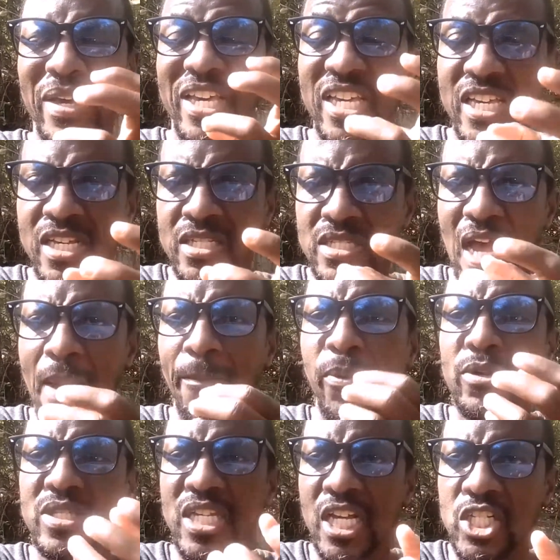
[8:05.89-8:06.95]
is a
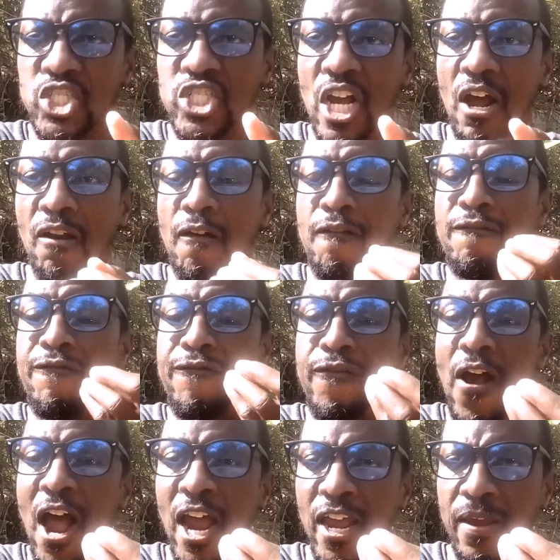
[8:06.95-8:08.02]
potential
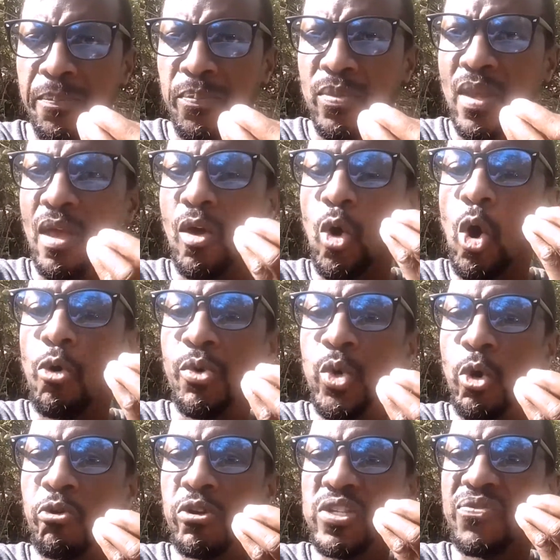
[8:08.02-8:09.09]
fry,
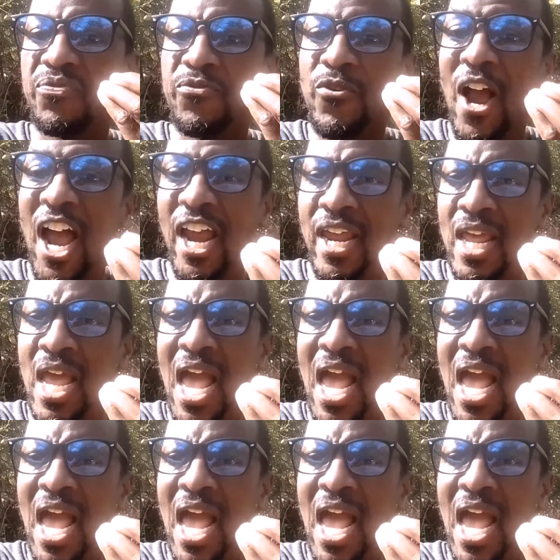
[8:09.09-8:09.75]
Corydoras fry.